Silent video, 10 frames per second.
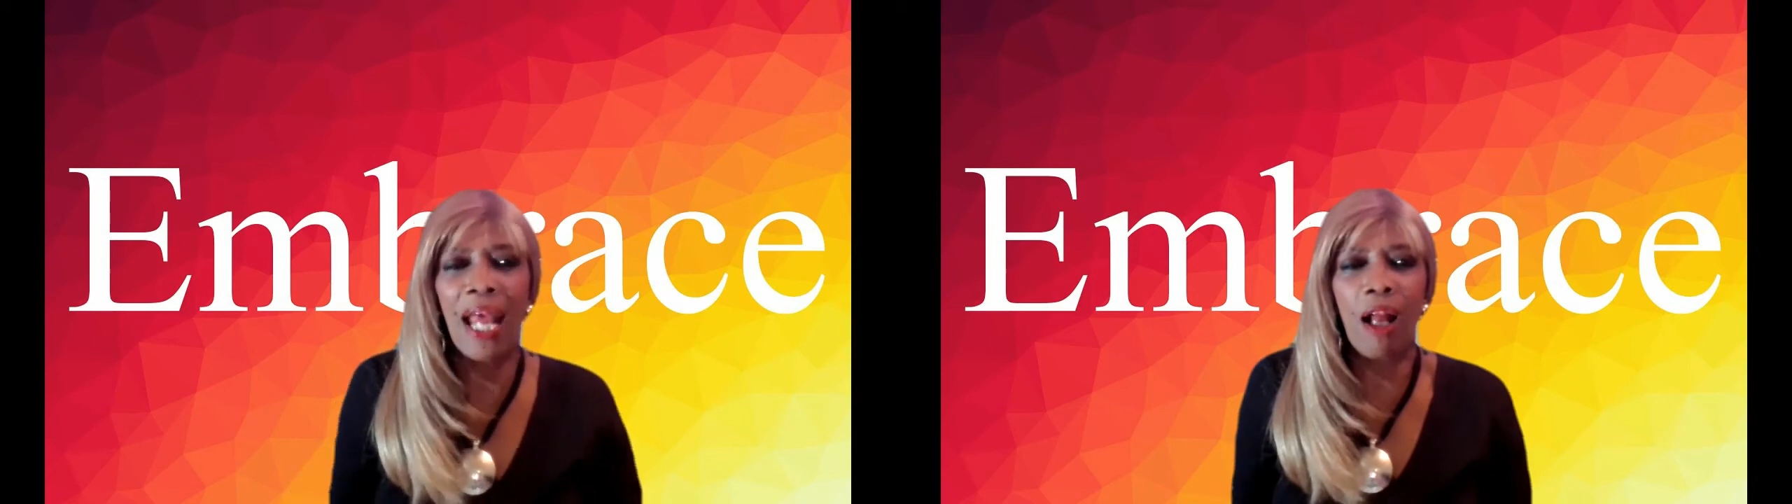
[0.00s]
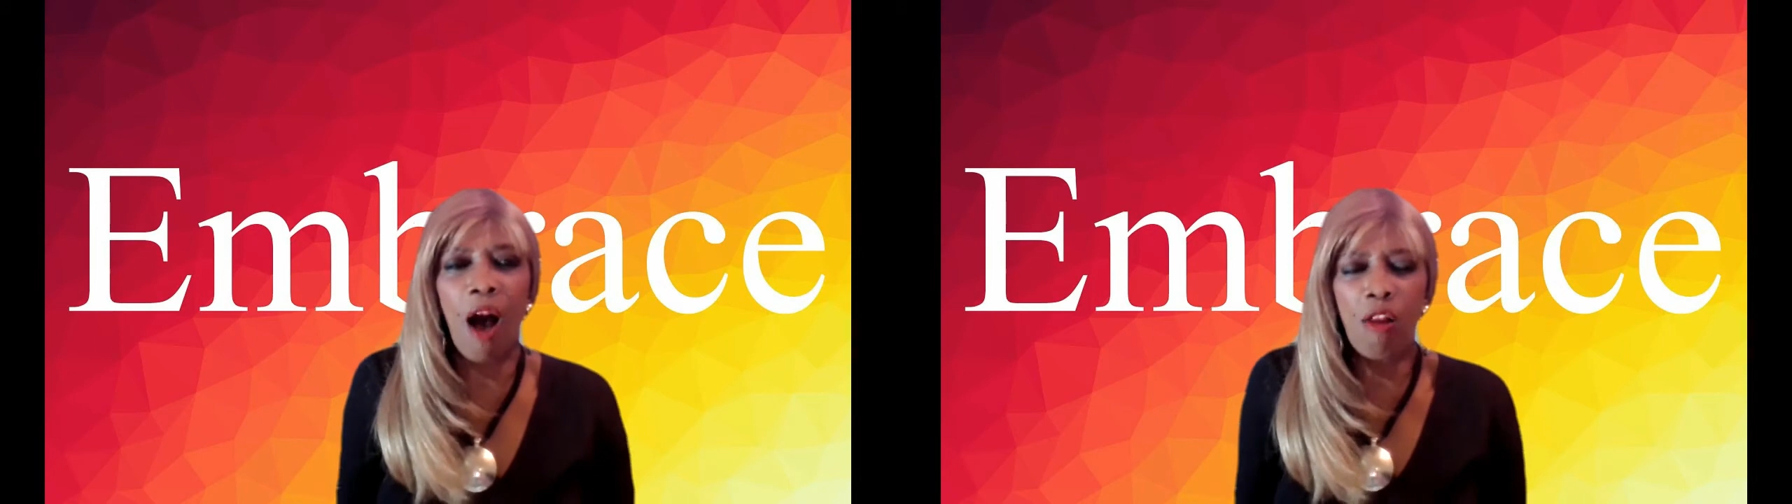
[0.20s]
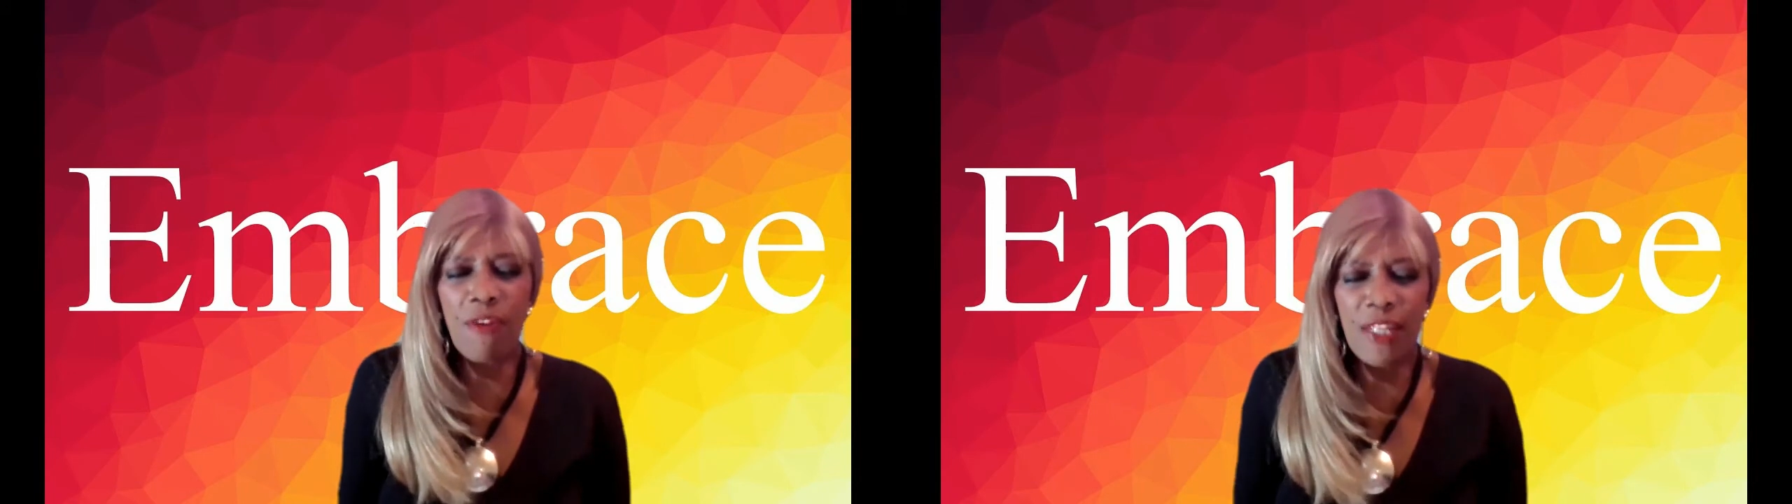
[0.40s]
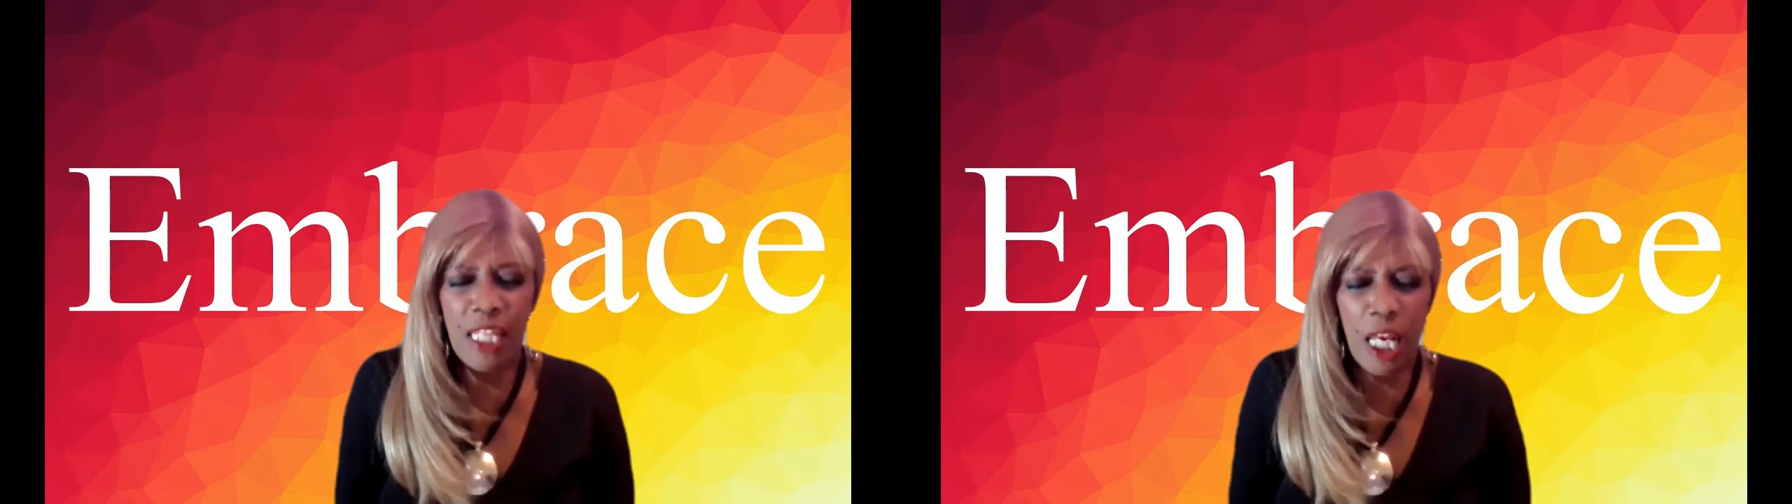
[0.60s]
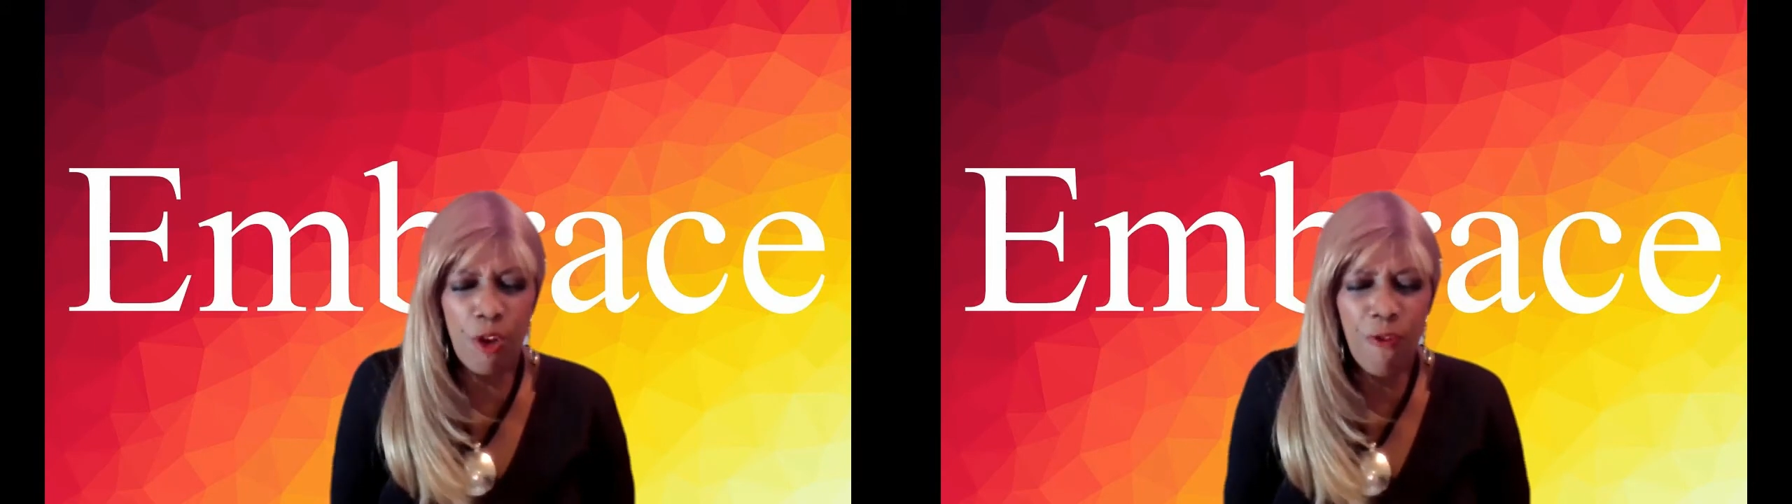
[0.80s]
And all of a
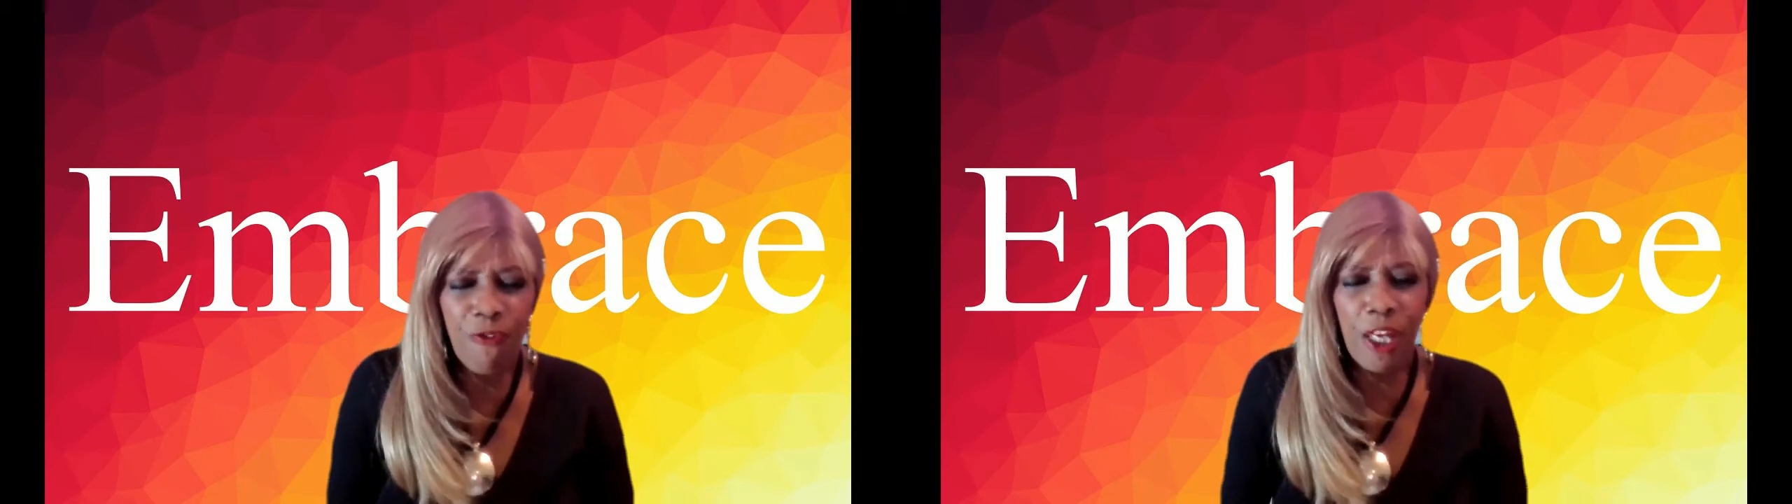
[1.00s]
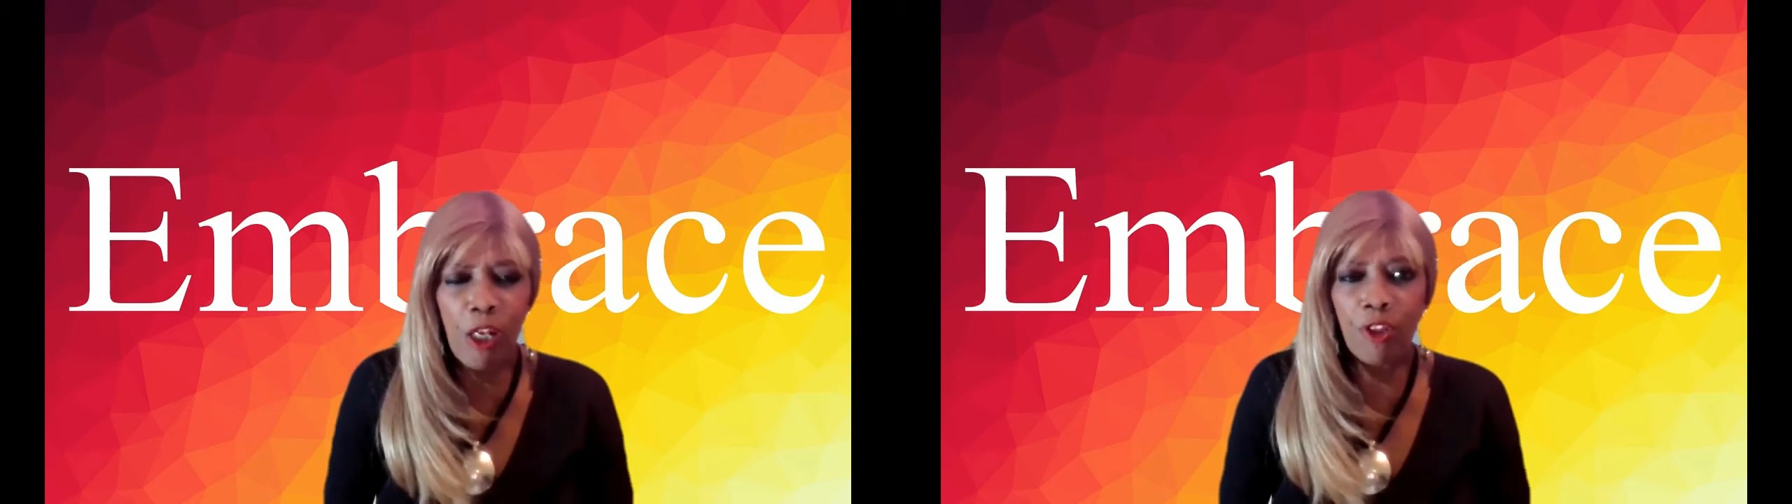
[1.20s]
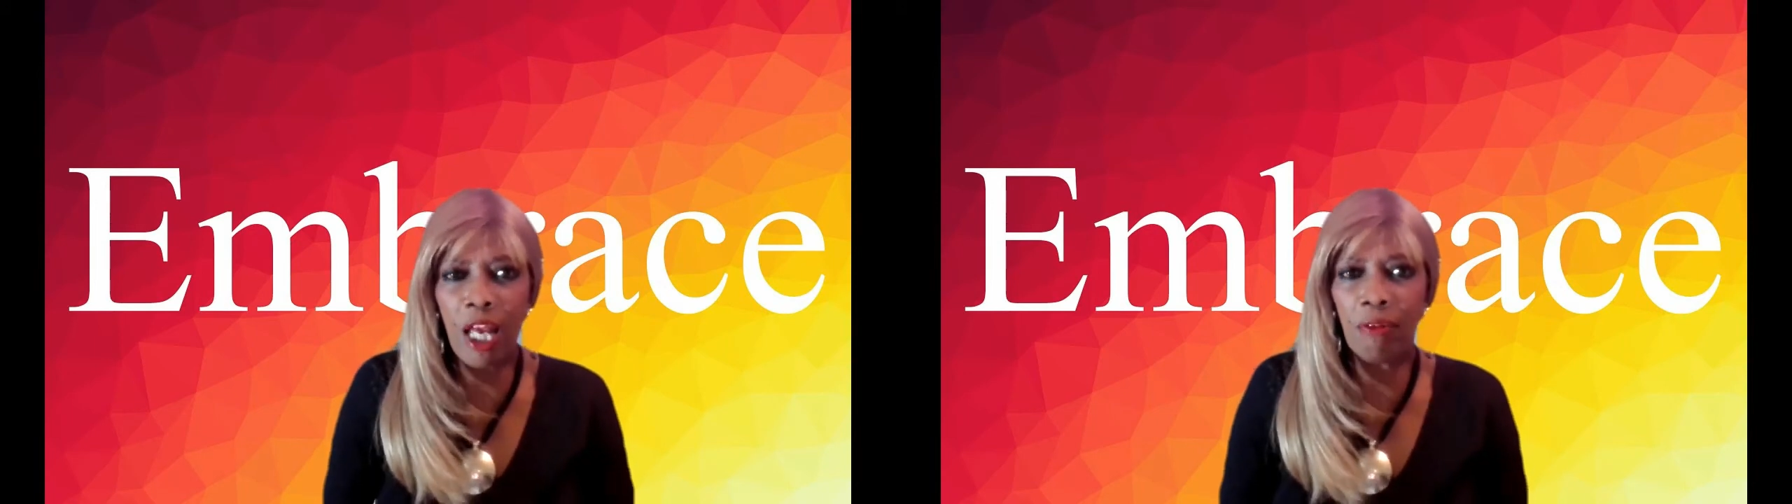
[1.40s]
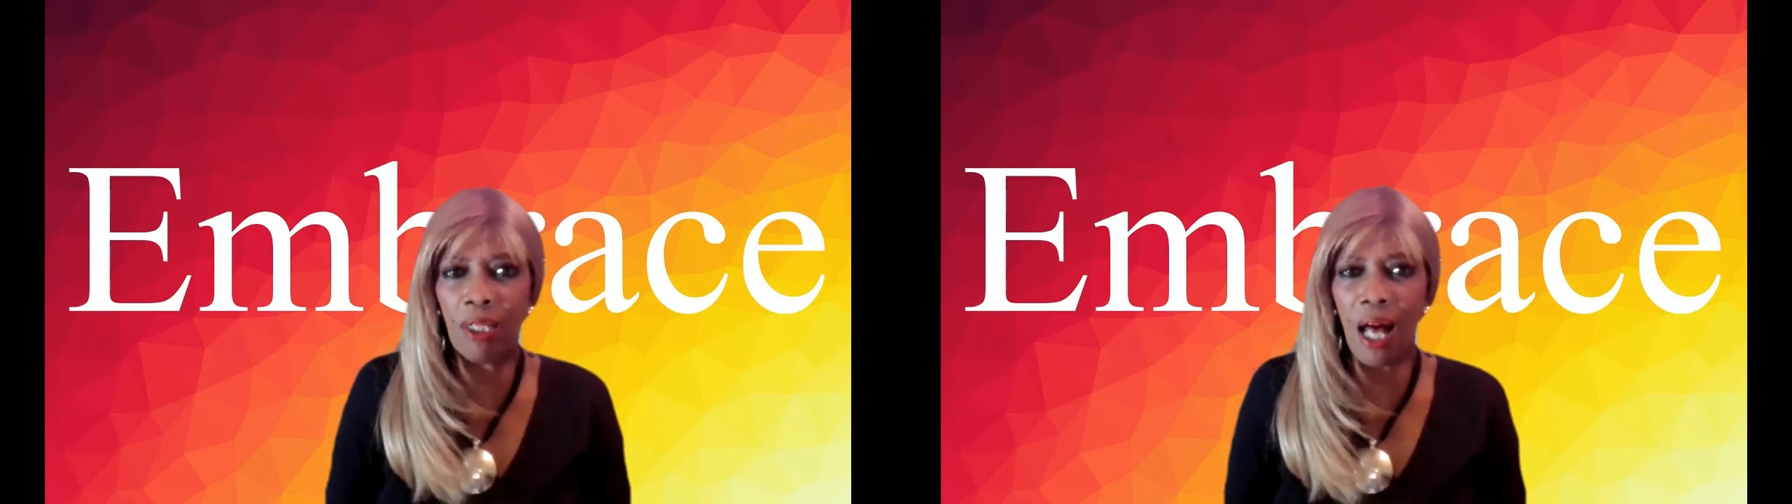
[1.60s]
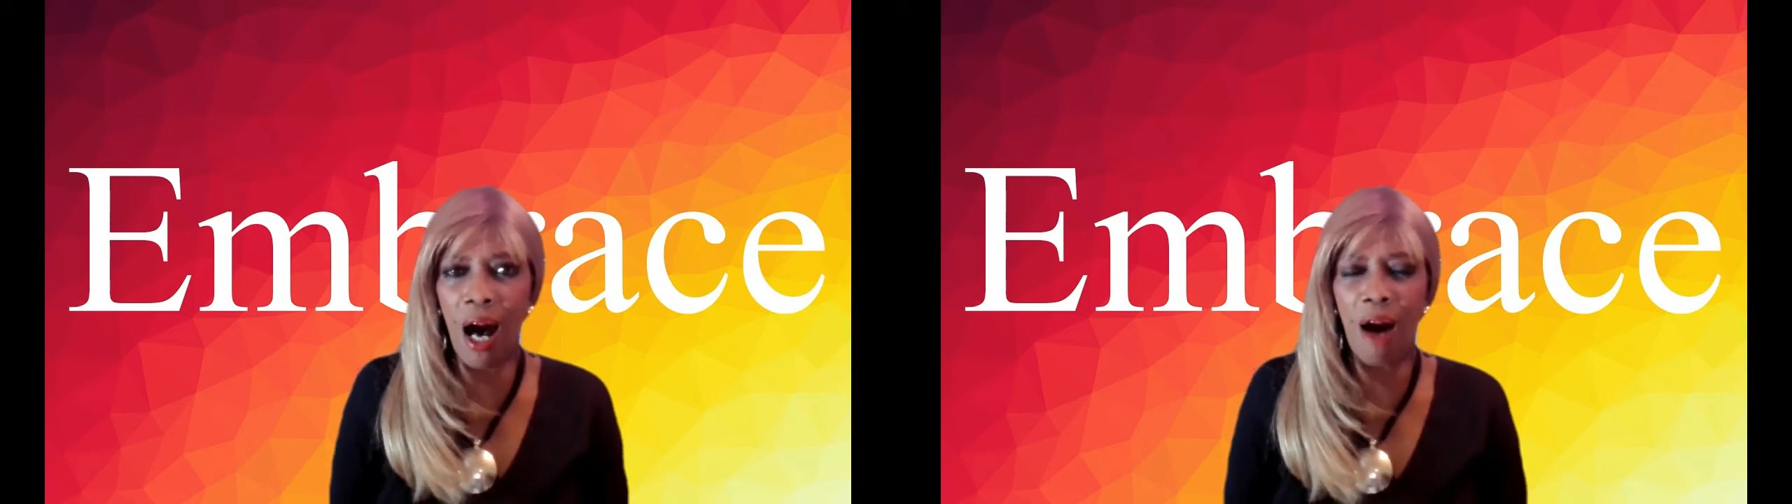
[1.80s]
sudden you feel their
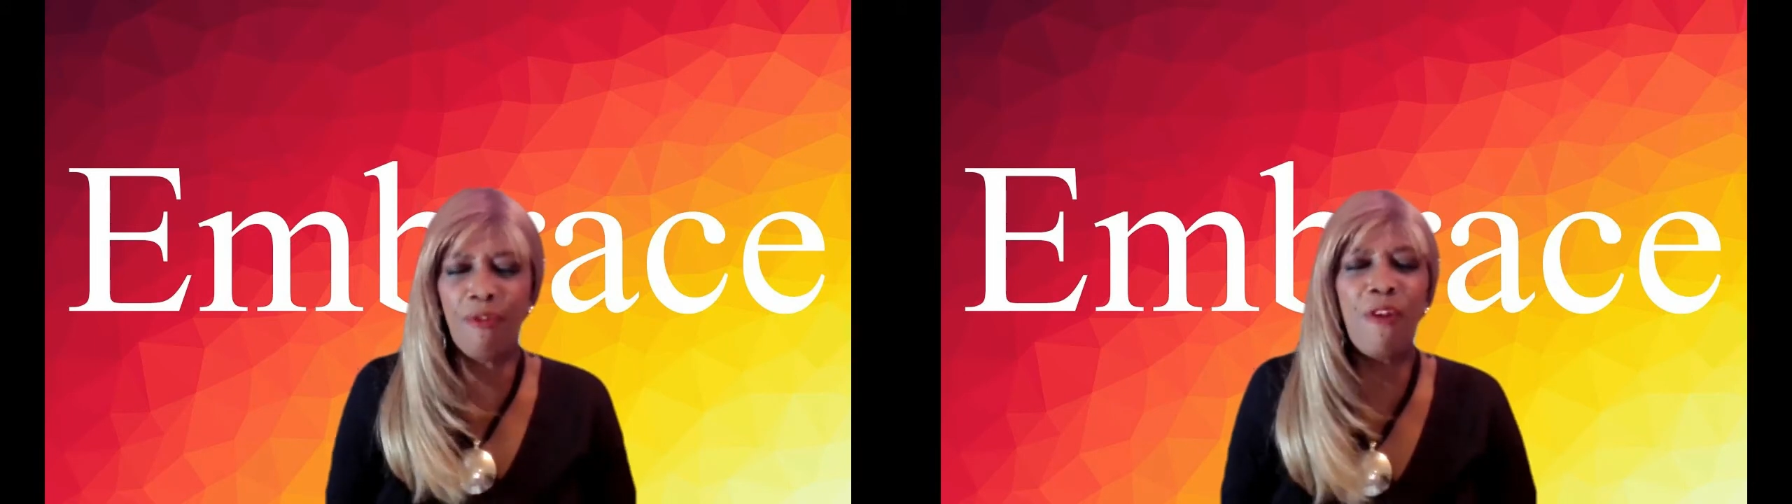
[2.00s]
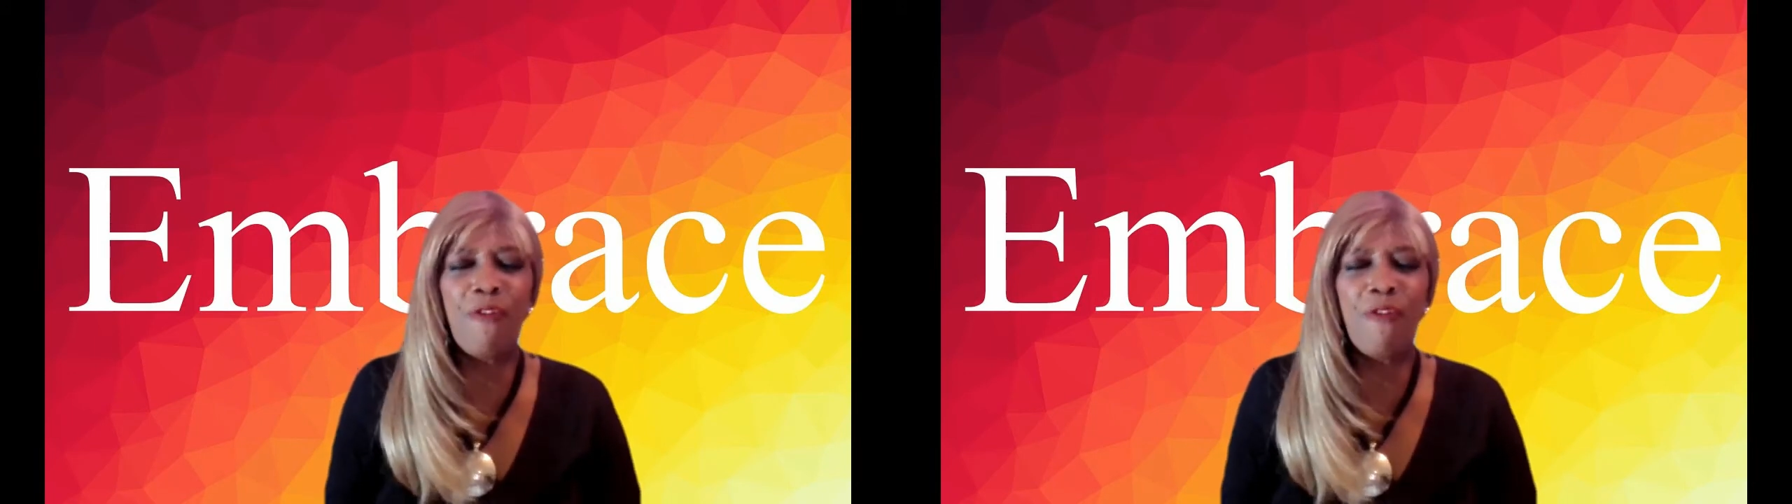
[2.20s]
love,